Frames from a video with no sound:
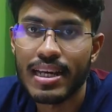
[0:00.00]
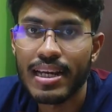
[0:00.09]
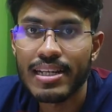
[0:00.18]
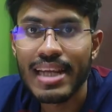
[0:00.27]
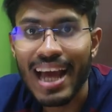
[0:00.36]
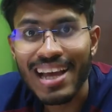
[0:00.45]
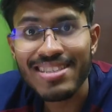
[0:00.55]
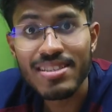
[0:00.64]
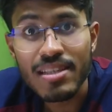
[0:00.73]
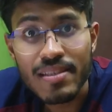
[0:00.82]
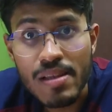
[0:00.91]
It has
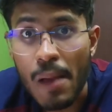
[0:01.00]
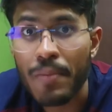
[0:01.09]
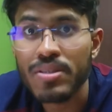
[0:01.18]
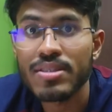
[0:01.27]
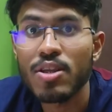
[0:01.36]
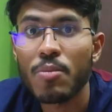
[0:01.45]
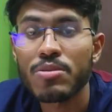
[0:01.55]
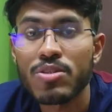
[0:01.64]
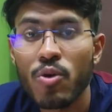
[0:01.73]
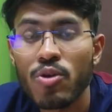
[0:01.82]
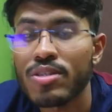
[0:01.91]
the capacity of
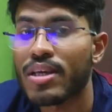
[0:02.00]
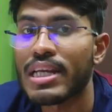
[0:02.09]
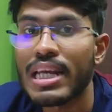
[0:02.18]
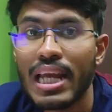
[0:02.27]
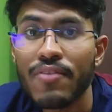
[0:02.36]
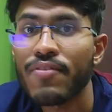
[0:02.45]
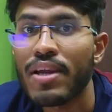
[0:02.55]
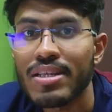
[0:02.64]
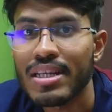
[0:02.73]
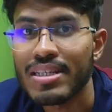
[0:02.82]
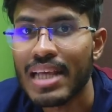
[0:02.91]
store the heat if
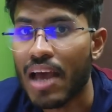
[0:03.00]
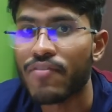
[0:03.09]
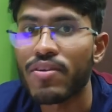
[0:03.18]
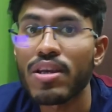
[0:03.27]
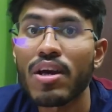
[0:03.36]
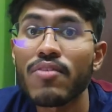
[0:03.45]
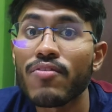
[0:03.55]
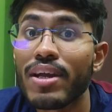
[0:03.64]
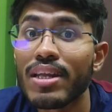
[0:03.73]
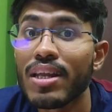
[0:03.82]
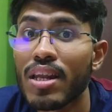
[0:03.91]
it is having a
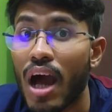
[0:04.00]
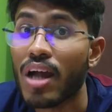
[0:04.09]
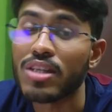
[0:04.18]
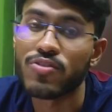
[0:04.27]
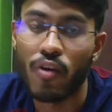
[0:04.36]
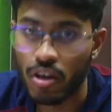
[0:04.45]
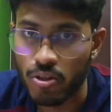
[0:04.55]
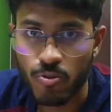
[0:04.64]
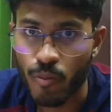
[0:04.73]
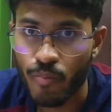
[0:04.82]
very large volume.